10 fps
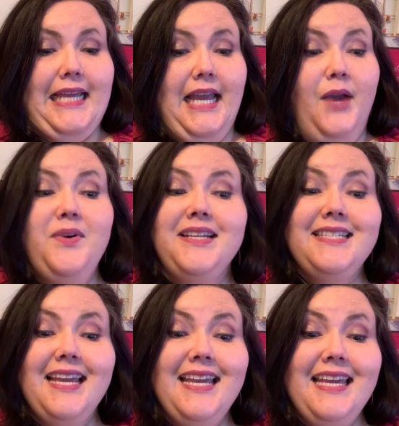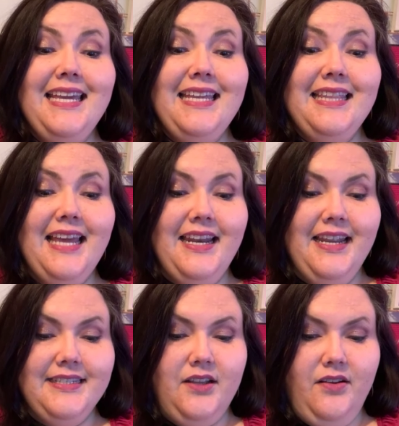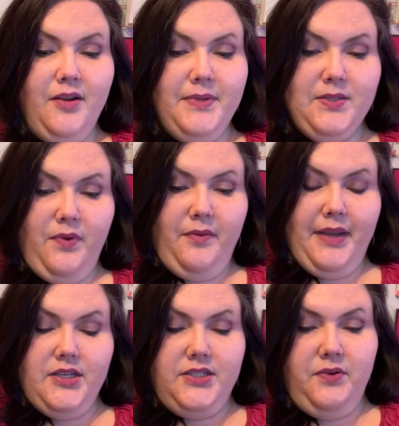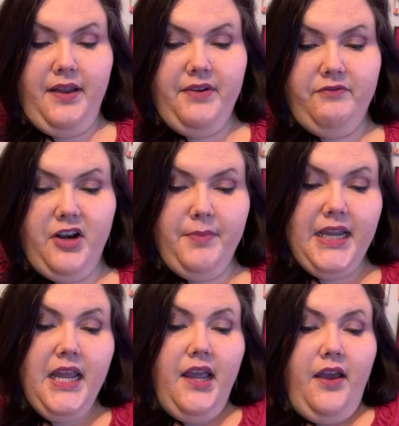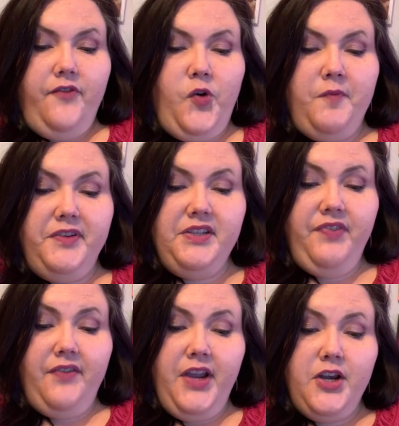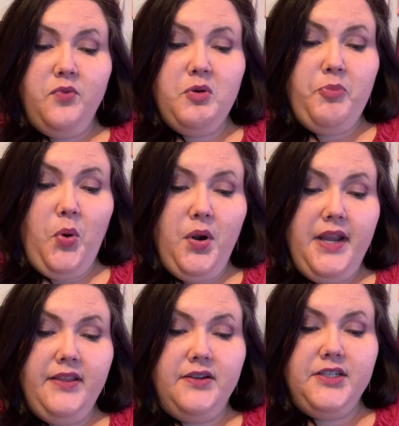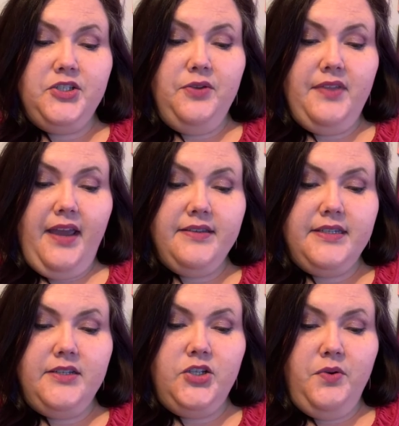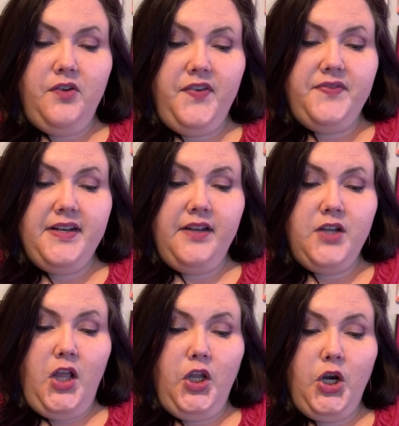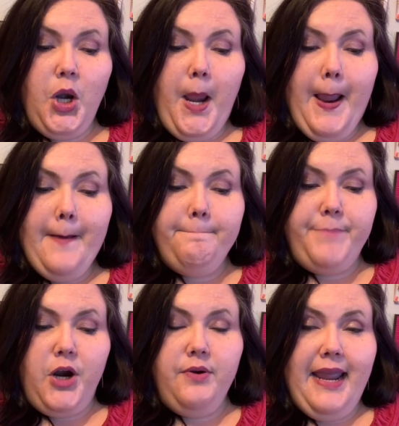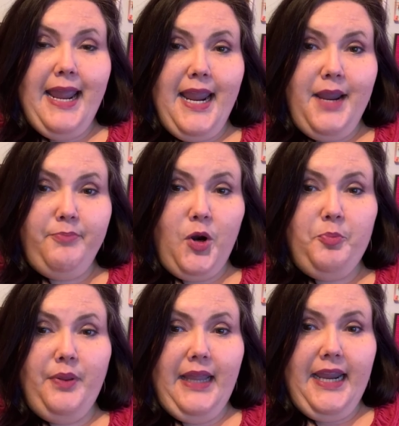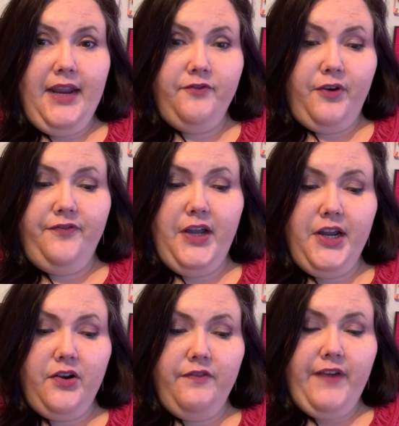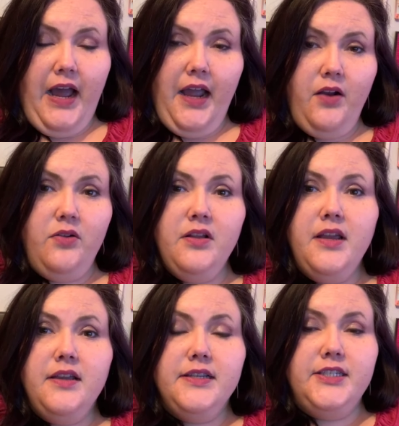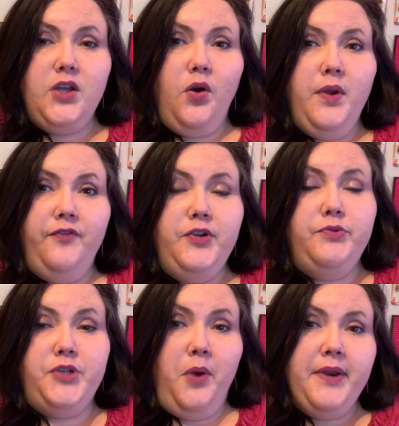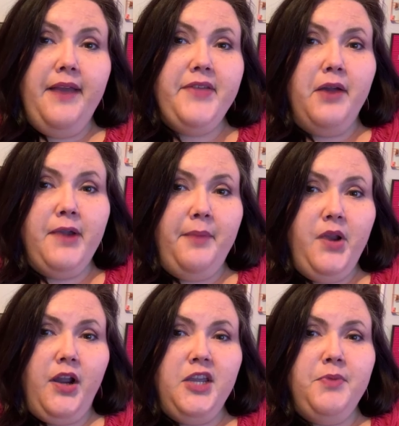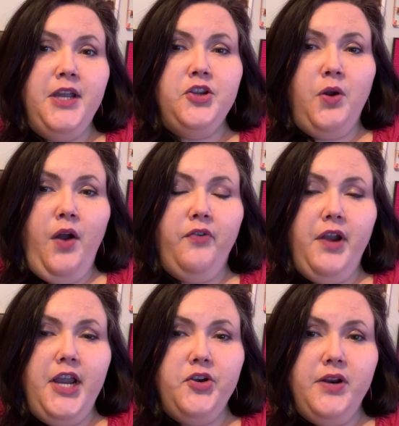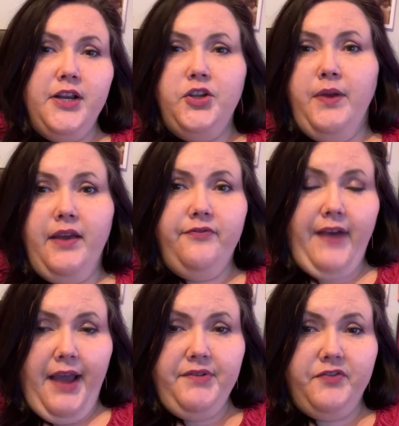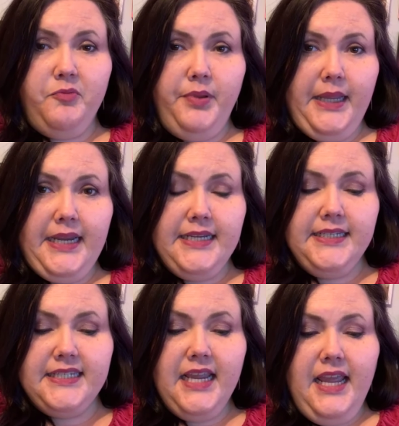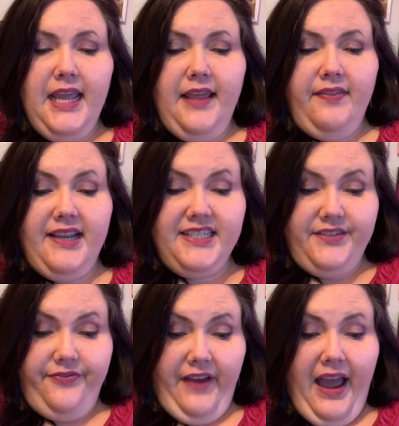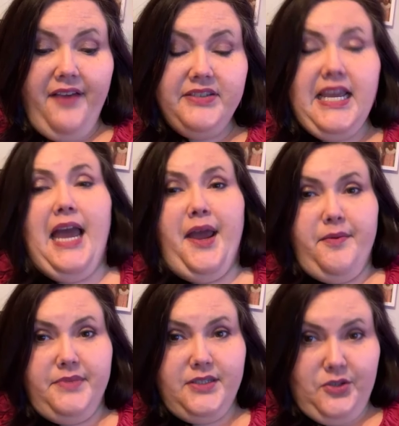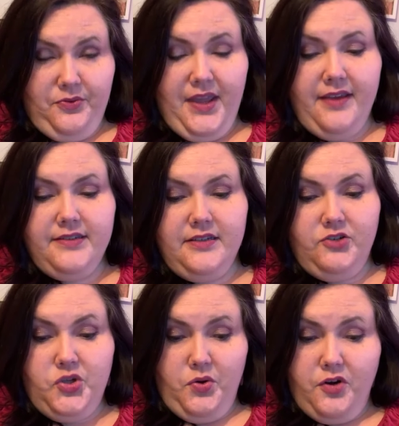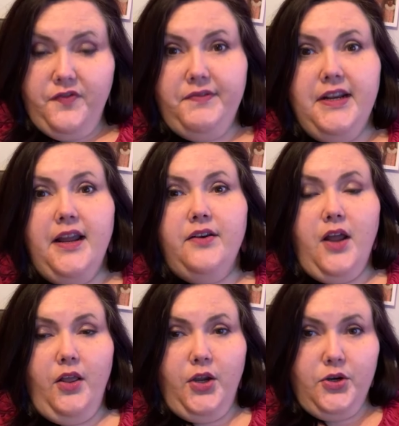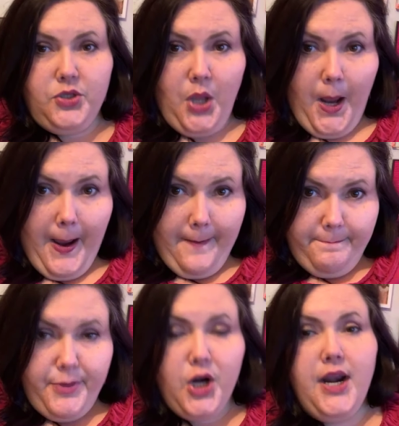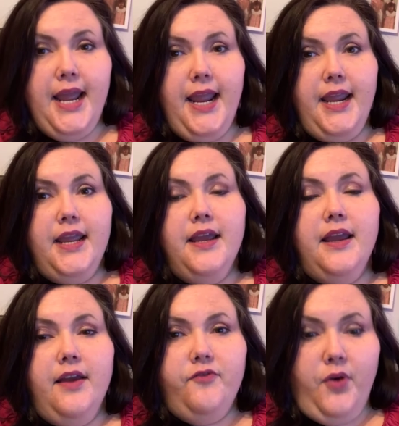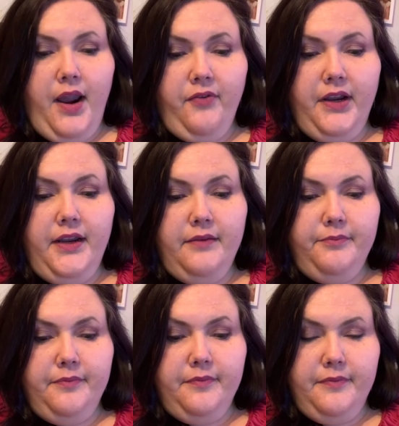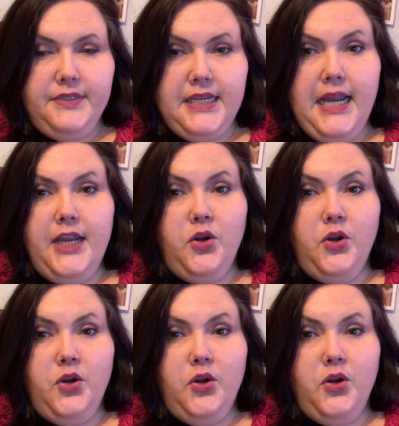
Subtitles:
I want to say that has gone up as well. I just don't have it in front of me. Form 5500 reporting, there's a $2,259 per day per plan for failure to file. So if you don't have that wrap document and you're over 100 and you have 5 different plans, that's 5 times $2,259 per day for every day you're